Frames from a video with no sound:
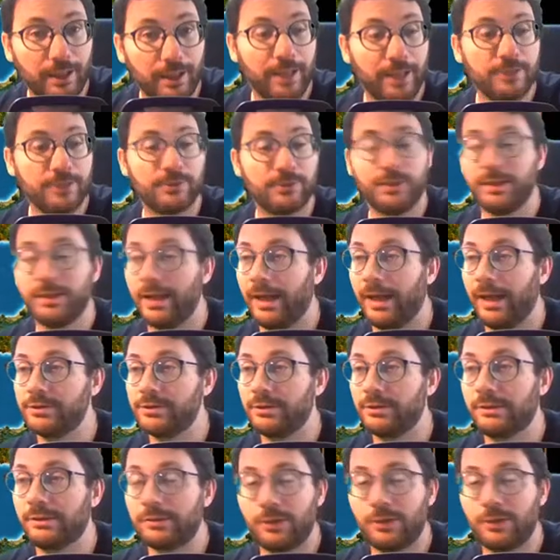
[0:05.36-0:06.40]
Adrian
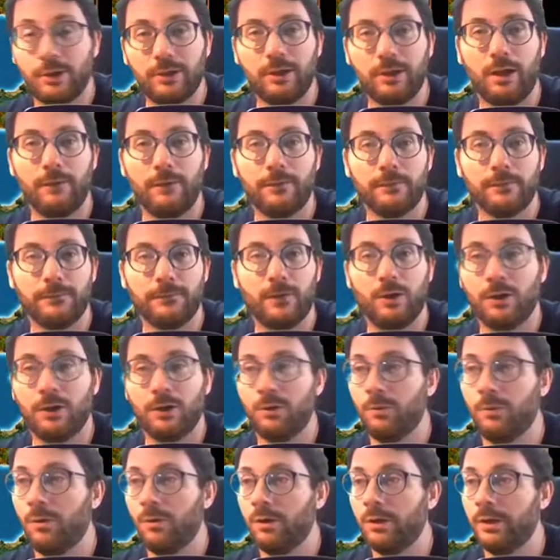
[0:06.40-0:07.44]
actually turned off the fog
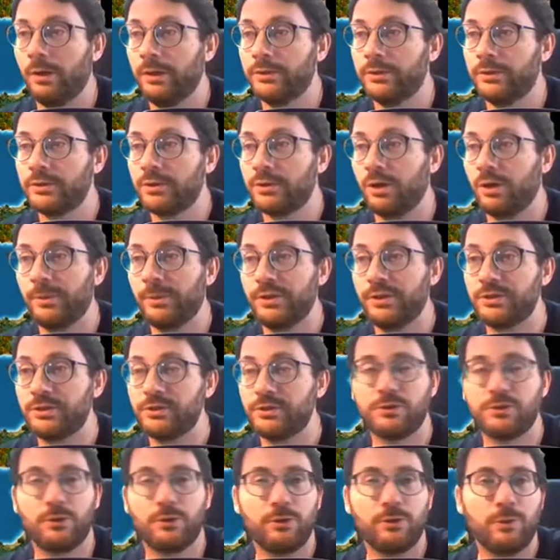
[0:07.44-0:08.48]
of war in skirmish
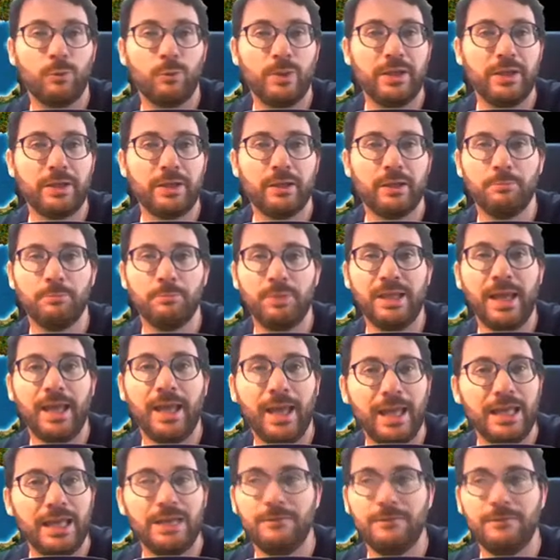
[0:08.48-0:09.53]
so that we can we
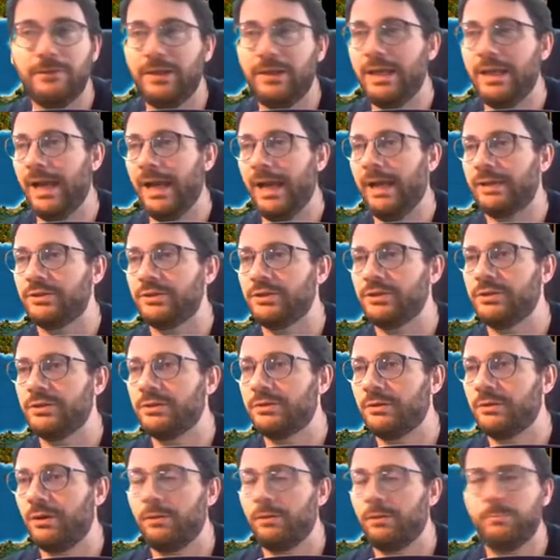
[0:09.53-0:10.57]

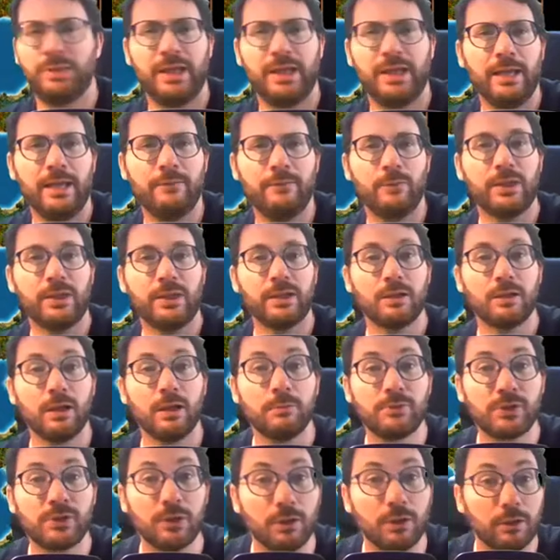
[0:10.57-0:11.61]
can
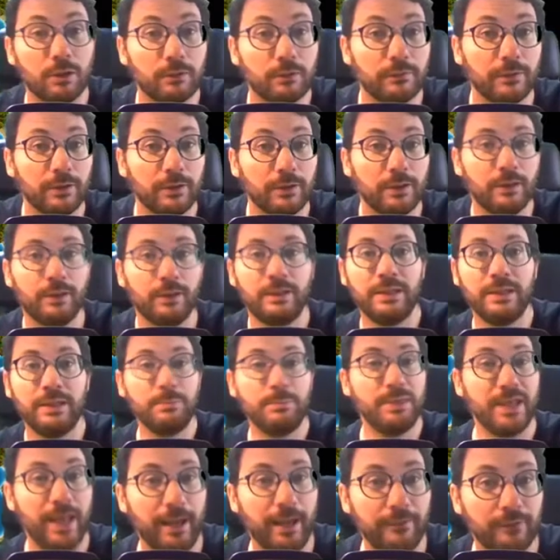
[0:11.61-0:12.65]
observe the
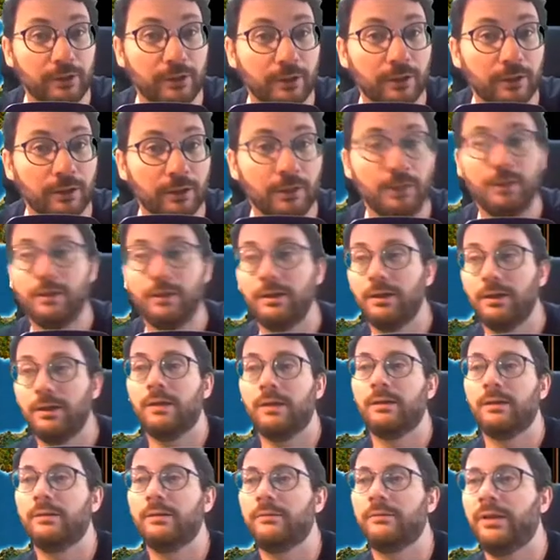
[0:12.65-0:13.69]
behavior
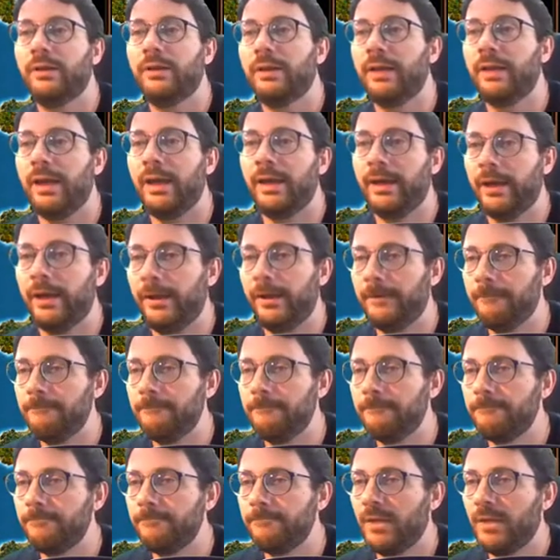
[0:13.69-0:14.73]
of the AI.
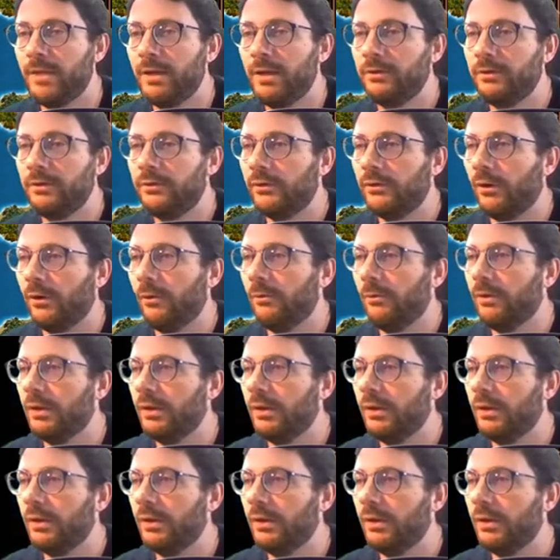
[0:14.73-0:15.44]
So